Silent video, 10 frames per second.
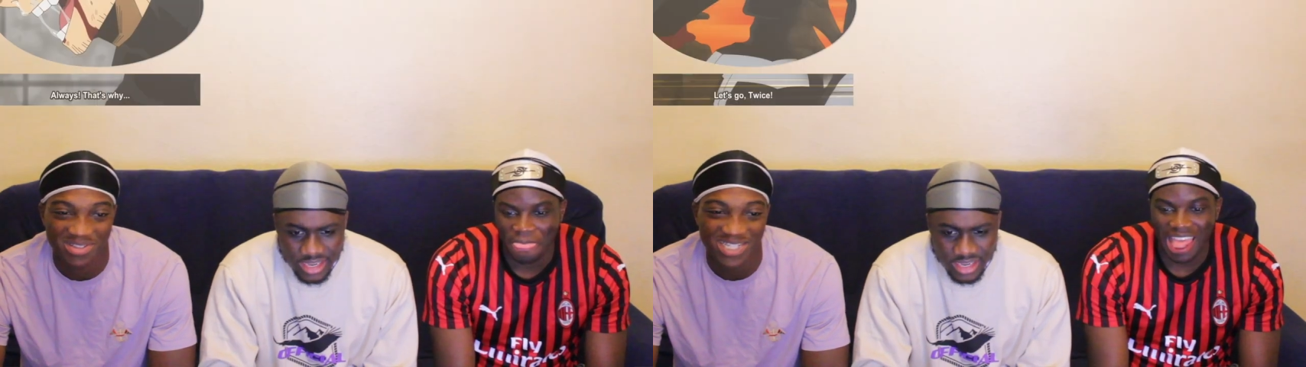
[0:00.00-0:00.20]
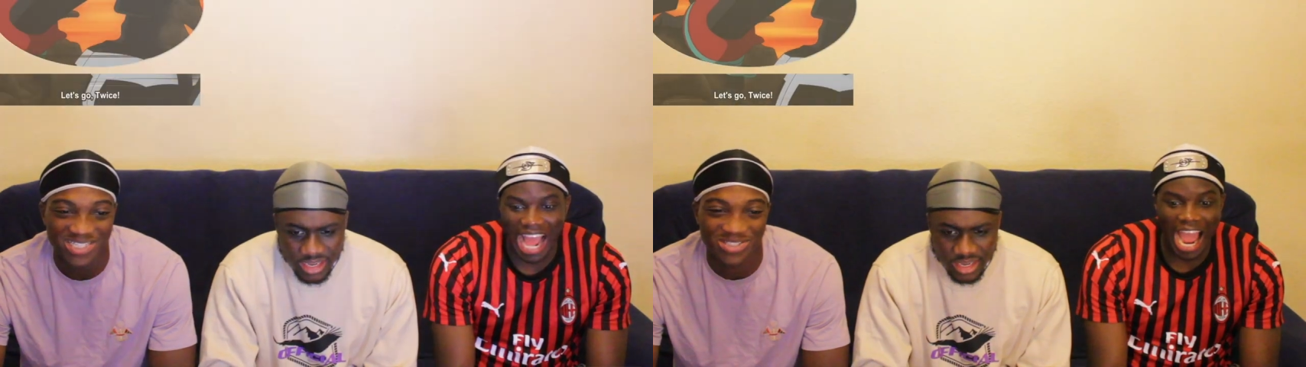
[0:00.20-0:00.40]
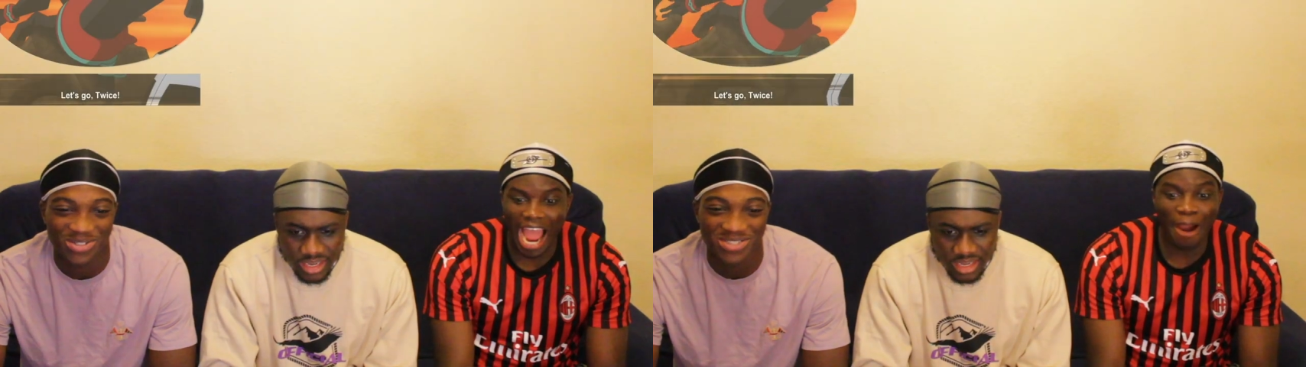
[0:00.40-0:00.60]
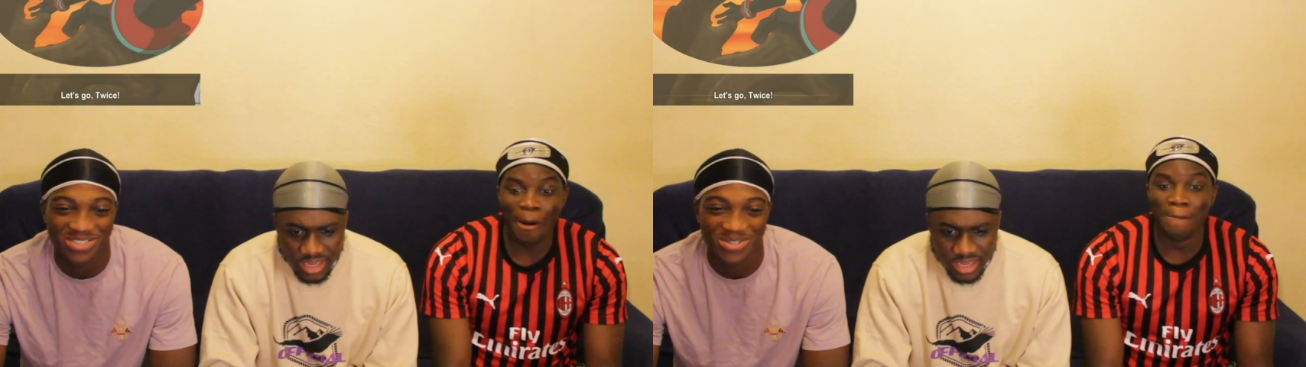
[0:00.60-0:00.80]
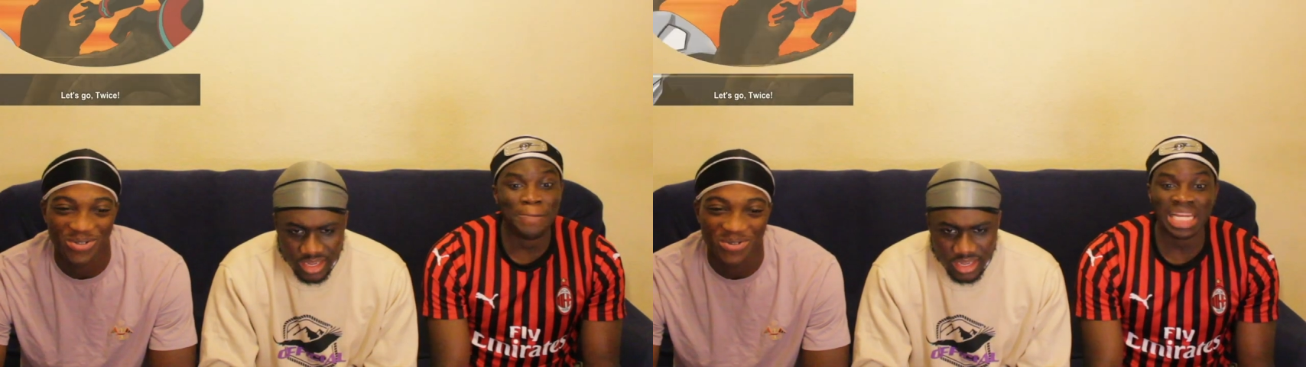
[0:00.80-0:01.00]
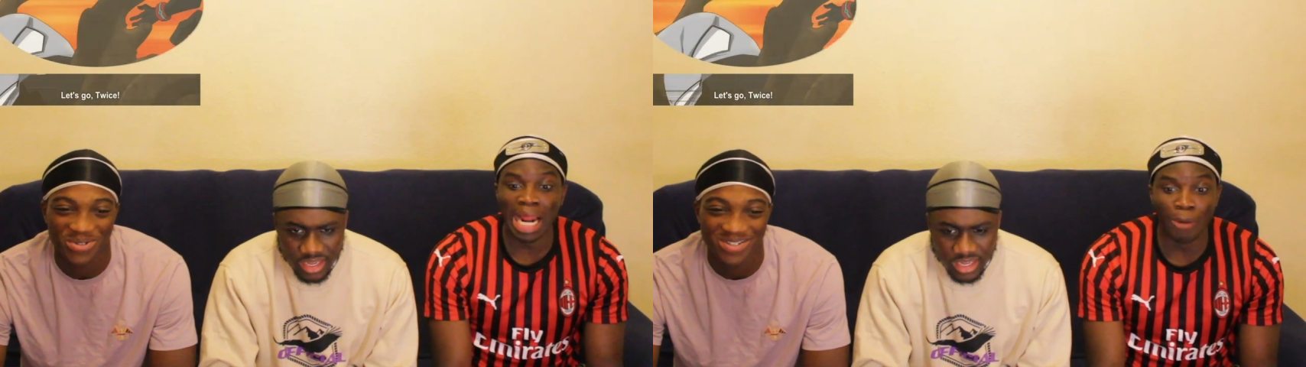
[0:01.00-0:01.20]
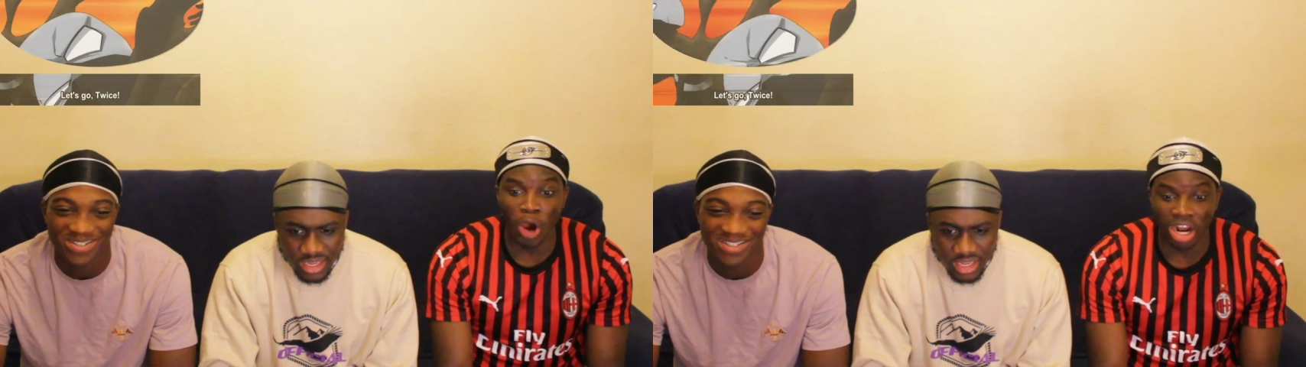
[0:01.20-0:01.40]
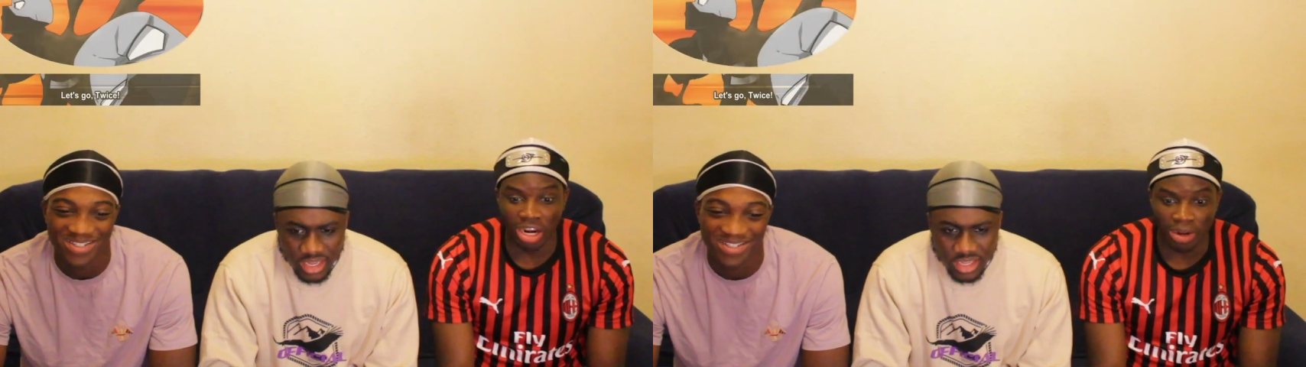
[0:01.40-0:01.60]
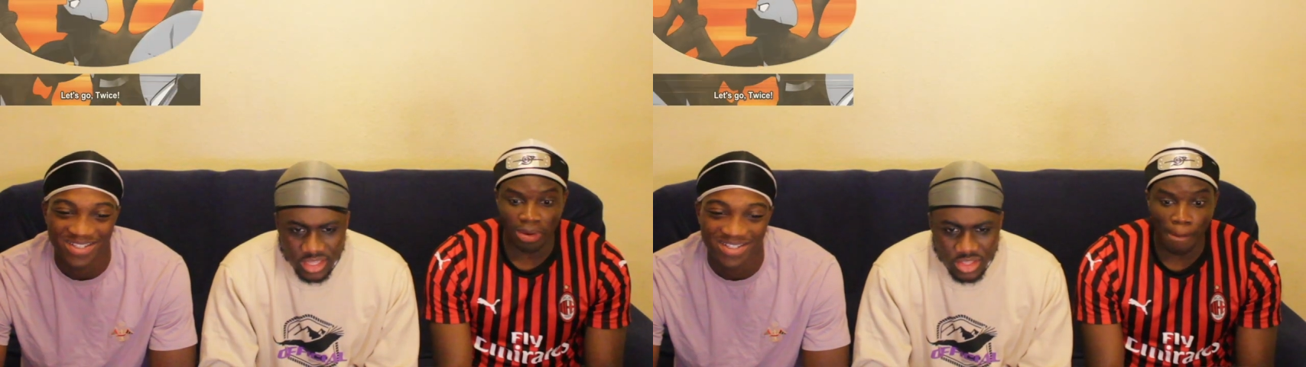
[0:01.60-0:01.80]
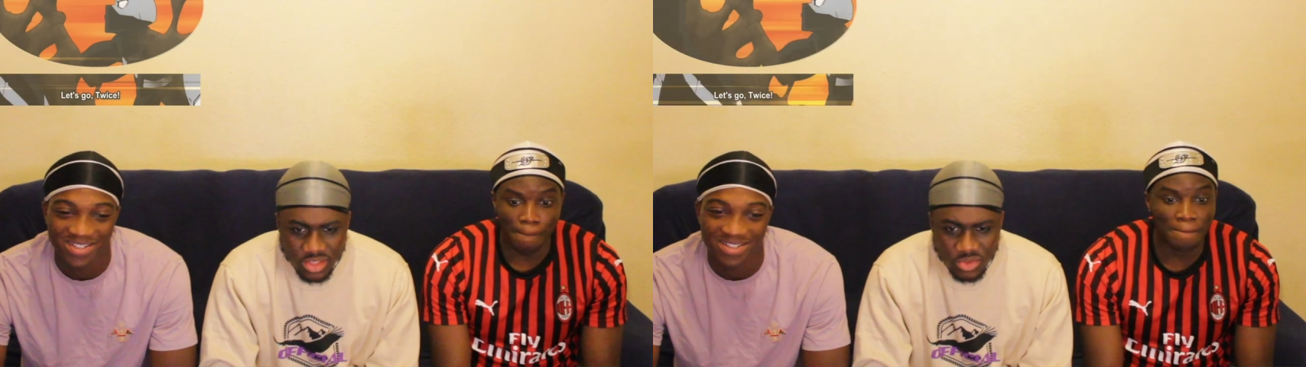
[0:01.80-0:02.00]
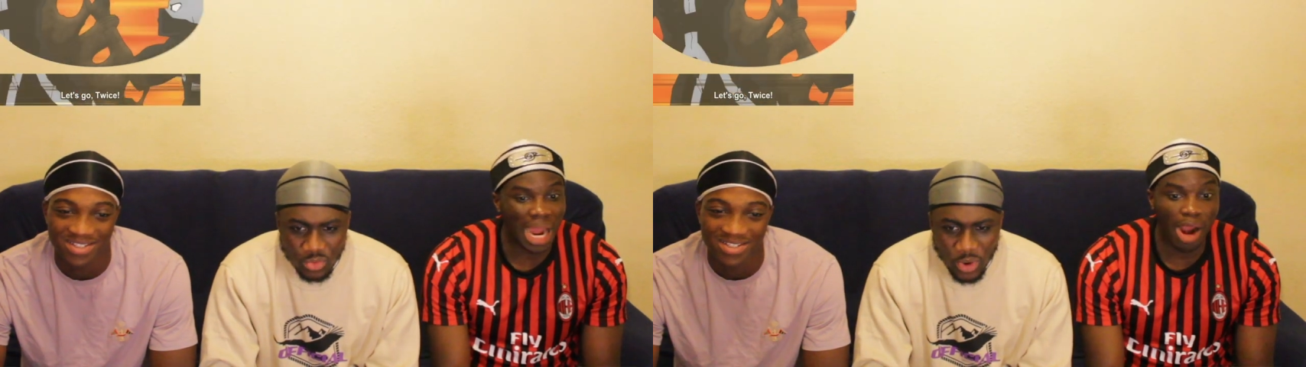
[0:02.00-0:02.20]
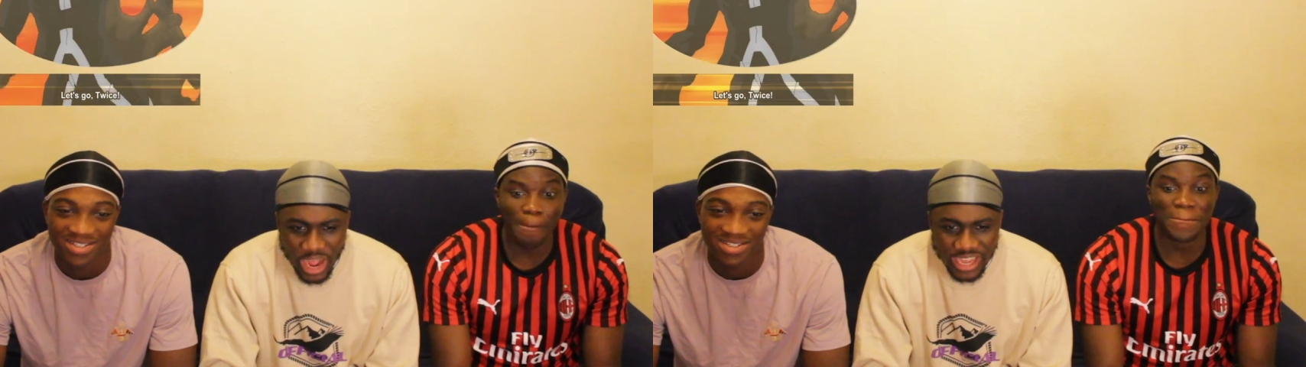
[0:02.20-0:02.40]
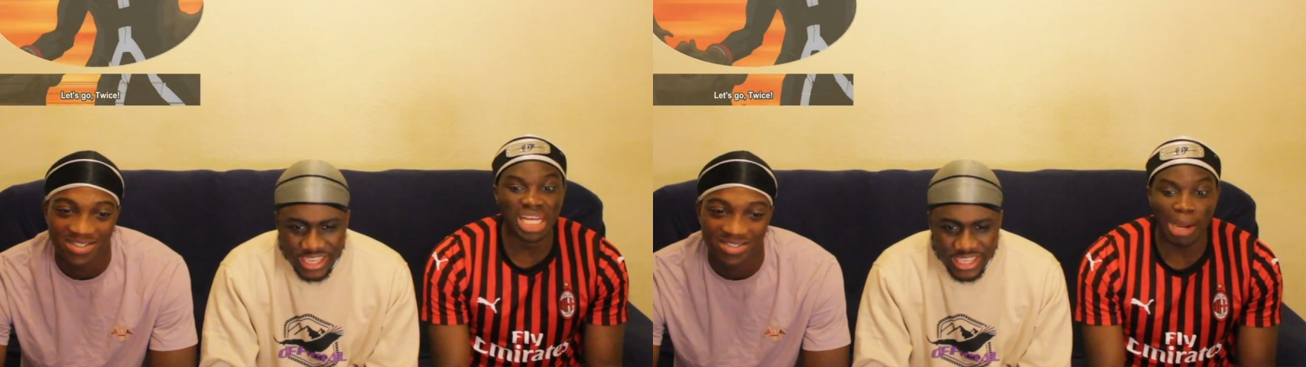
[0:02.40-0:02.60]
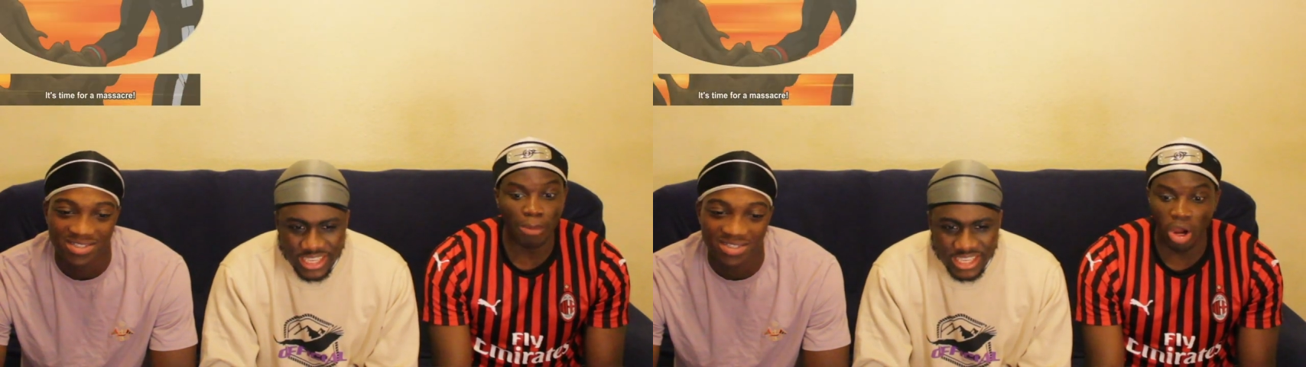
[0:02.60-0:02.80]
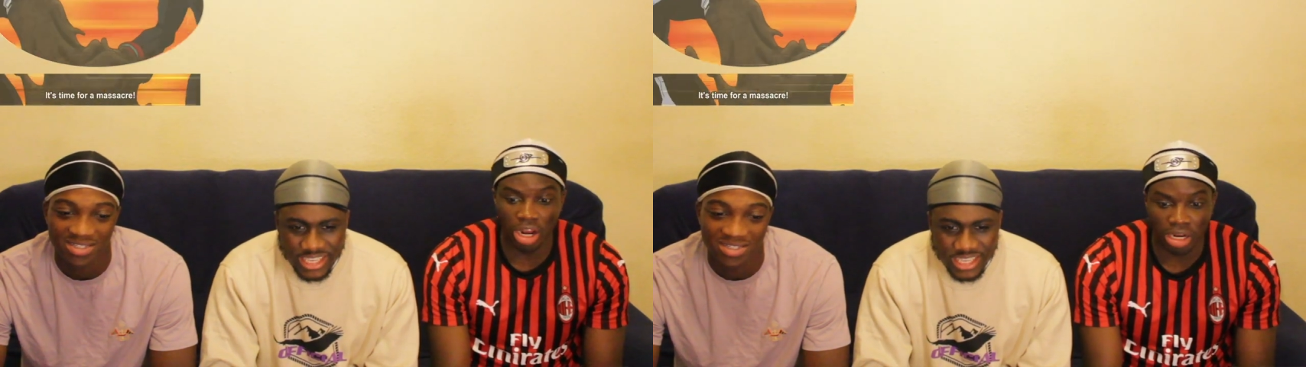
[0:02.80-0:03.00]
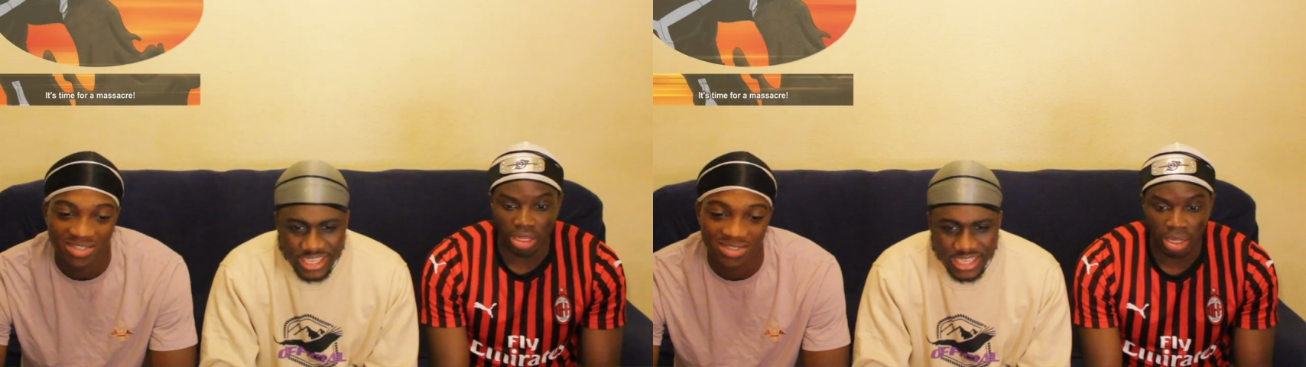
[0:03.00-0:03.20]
Speaker 1: that's disgusting. I will beat them all. I will beat them all.